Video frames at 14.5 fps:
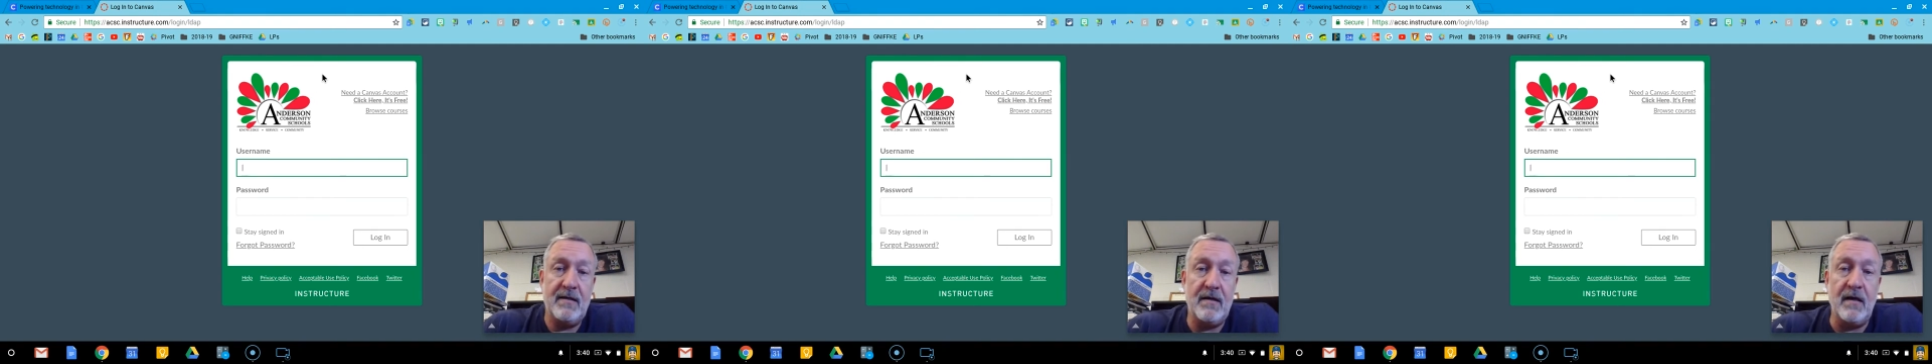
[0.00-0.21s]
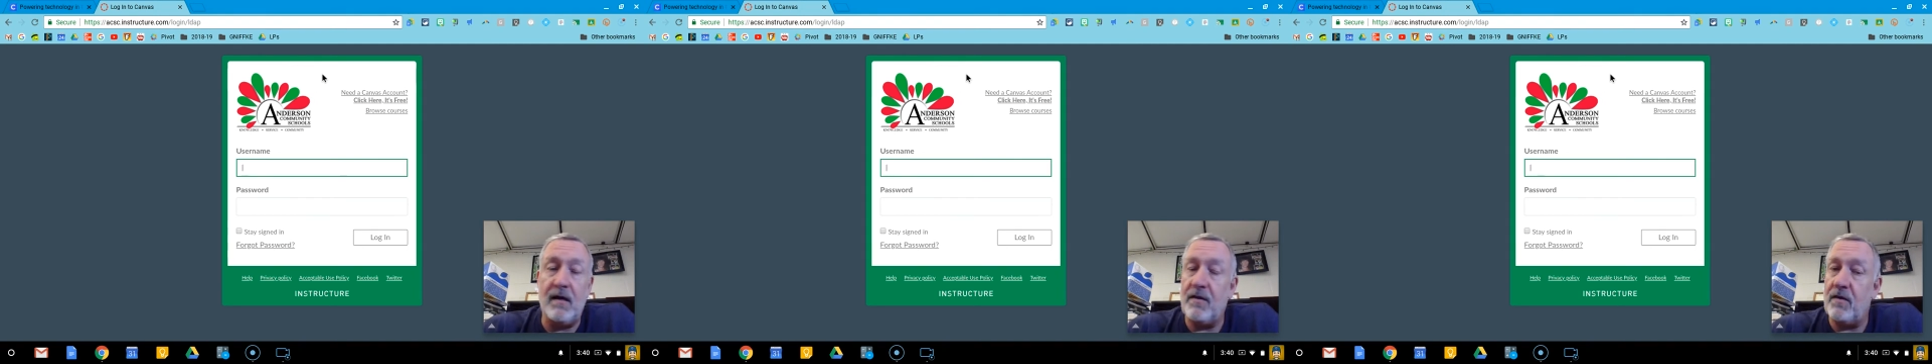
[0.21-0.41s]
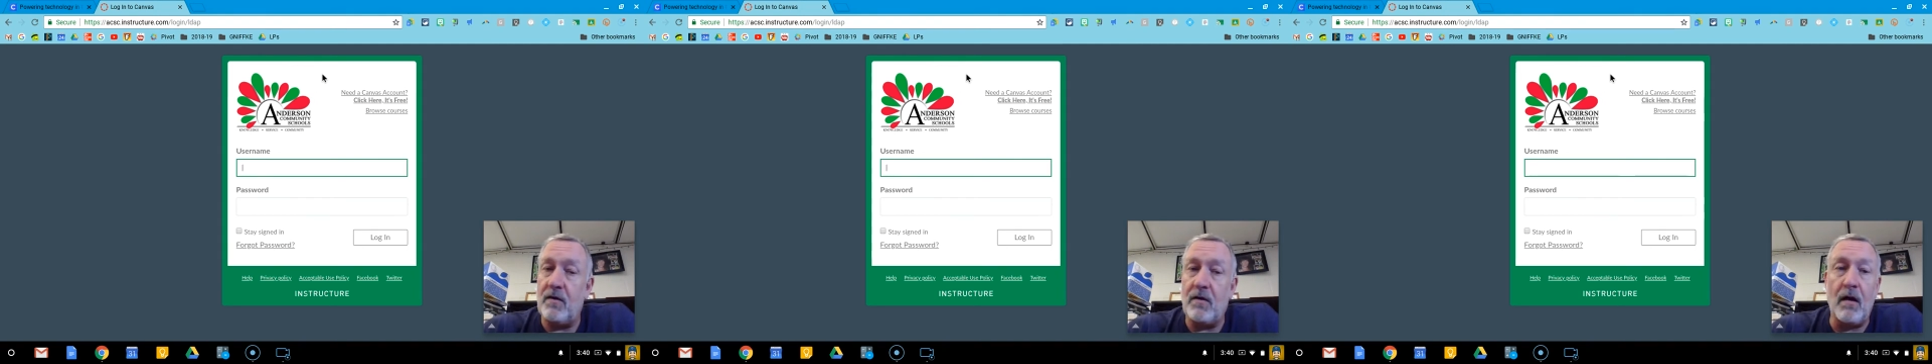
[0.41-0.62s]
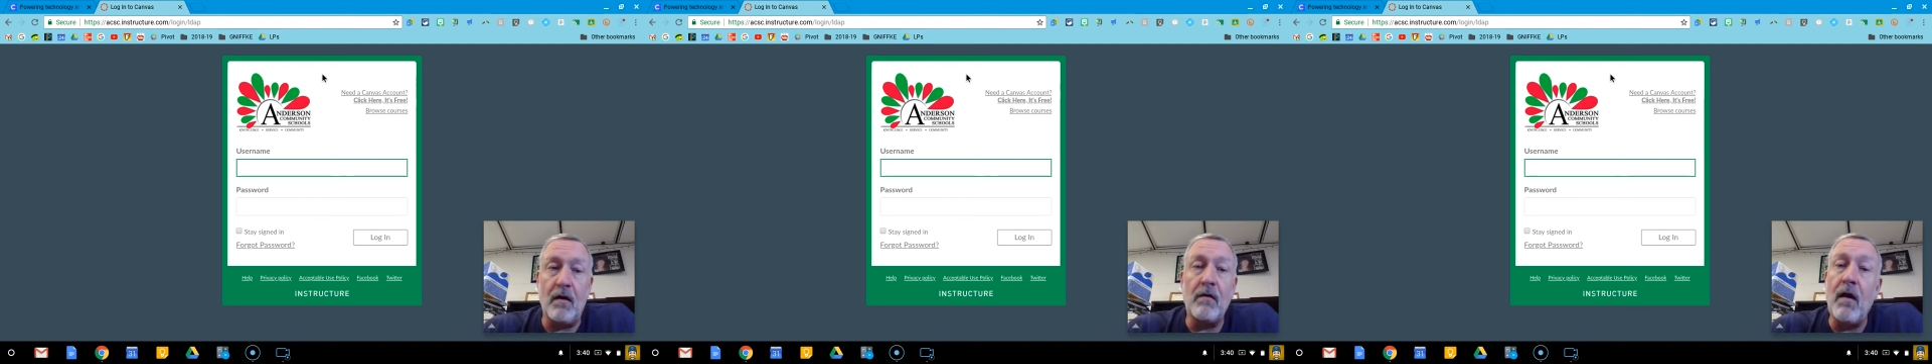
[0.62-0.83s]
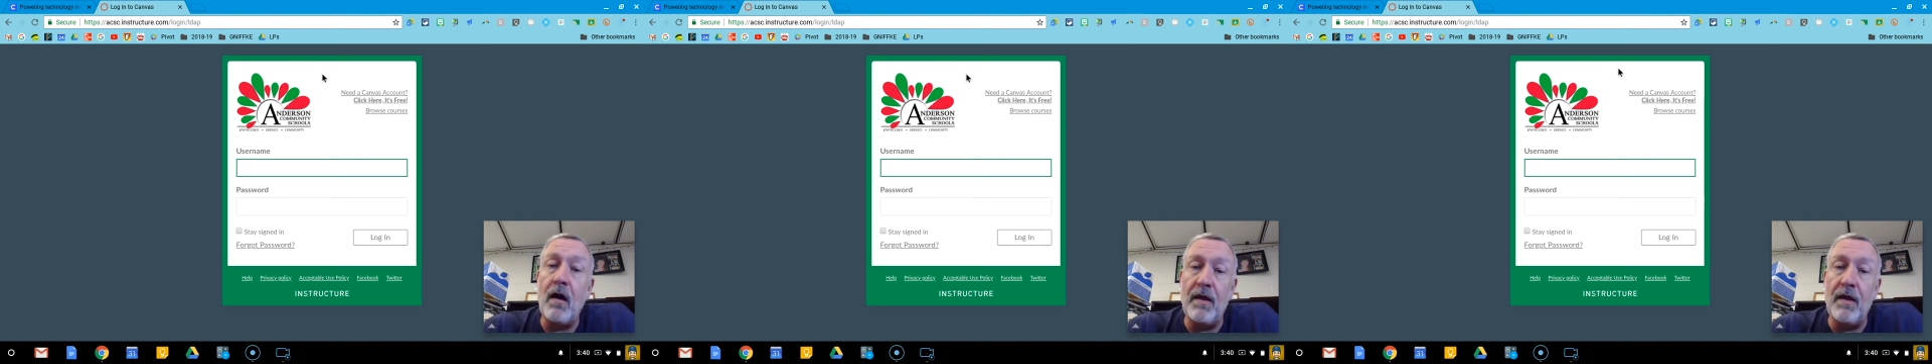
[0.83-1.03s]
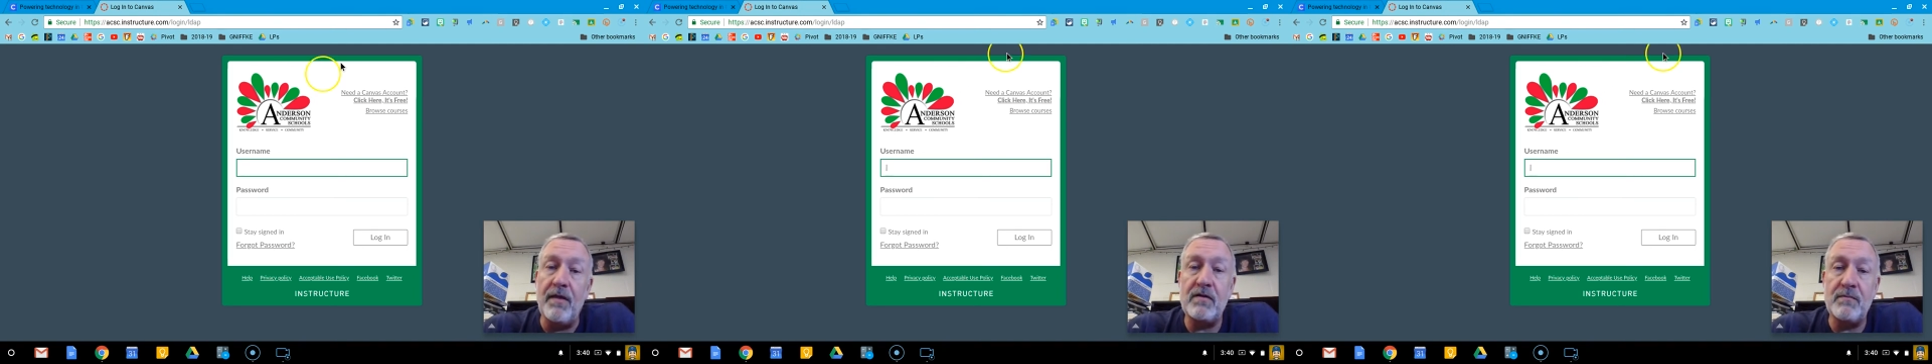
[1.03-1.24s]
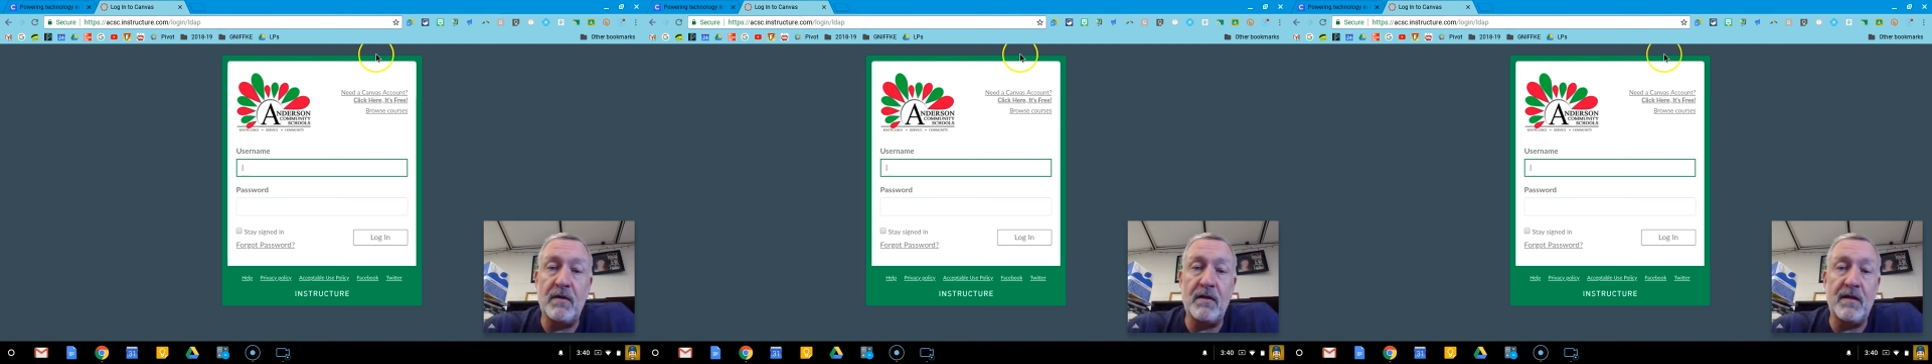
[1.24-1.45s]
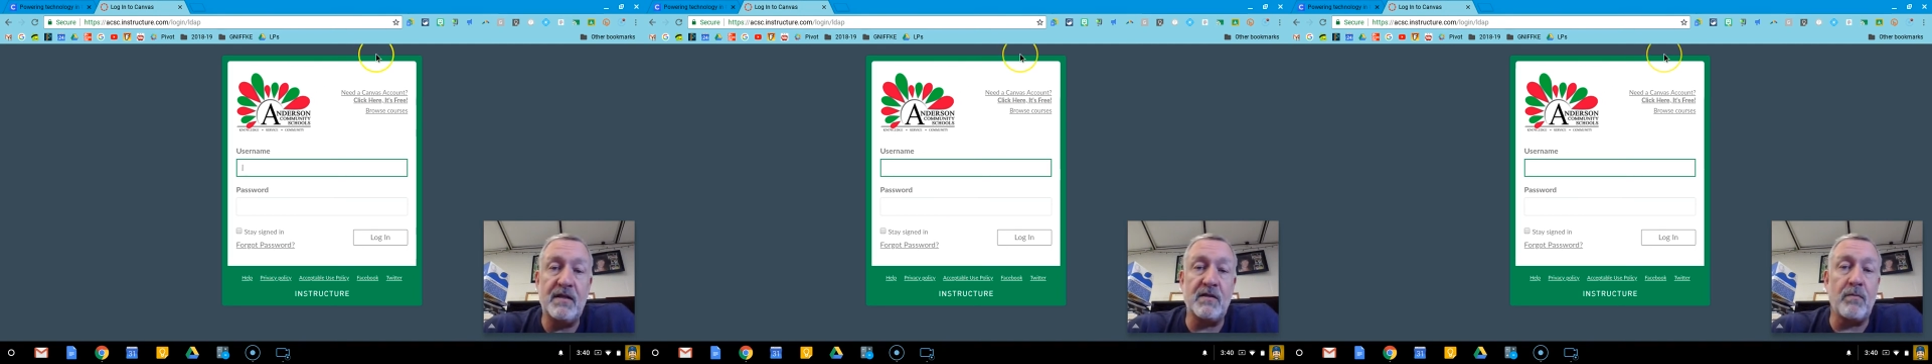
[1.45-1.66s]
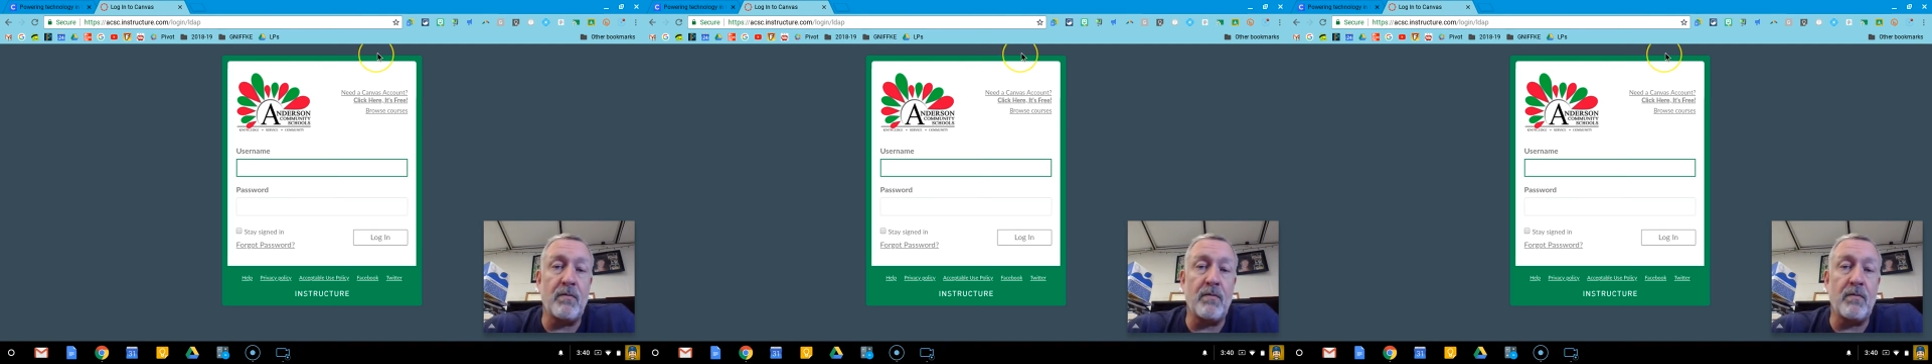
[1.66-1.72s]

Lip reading: There are others, but these are